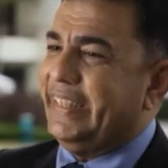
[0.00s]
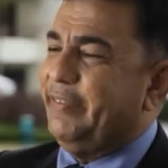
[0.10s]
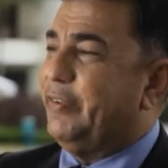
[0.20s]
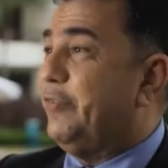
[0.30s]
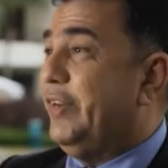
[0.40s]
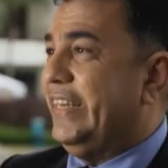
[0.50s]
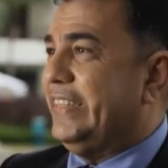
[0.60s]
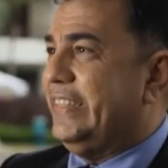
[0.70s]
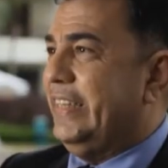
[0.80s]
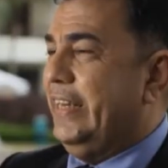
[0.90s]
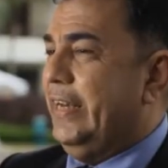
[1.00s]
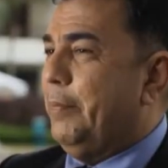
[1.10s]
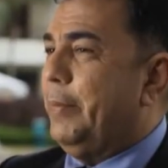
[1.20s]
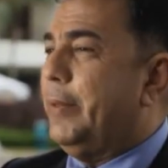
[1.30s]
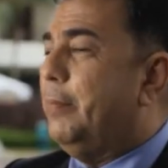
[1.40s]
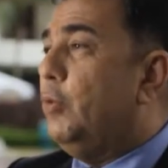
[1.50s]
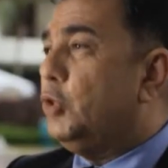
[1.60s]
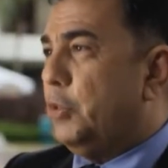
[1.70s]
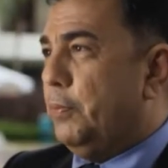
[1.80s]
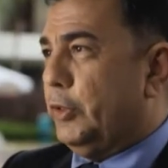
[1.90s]
and who've got feelings. But the
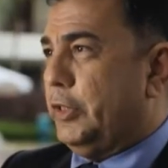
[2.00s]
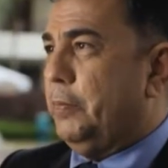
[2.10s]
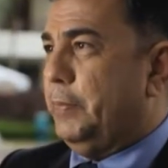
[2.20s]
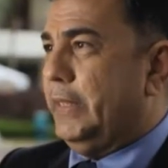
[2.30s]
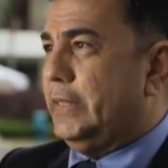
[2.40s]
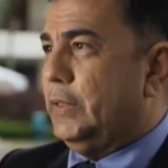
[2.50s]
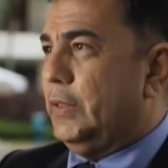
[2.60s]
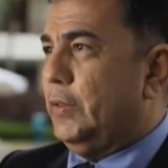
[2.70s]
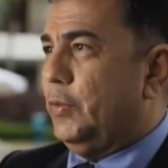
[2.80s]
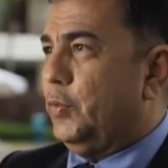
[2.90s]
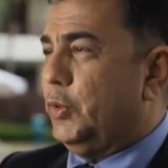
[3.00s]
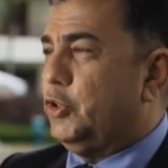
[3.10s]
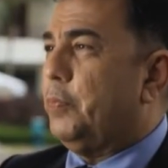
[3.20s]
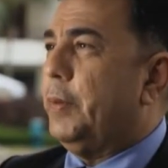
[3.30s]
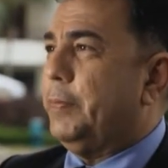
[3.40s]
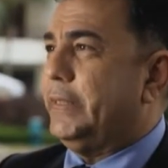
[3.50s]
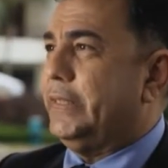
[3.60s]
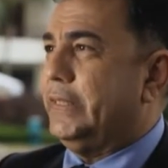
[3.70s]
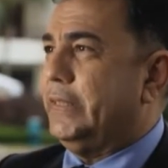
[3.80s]
most important piece, what's your purpose?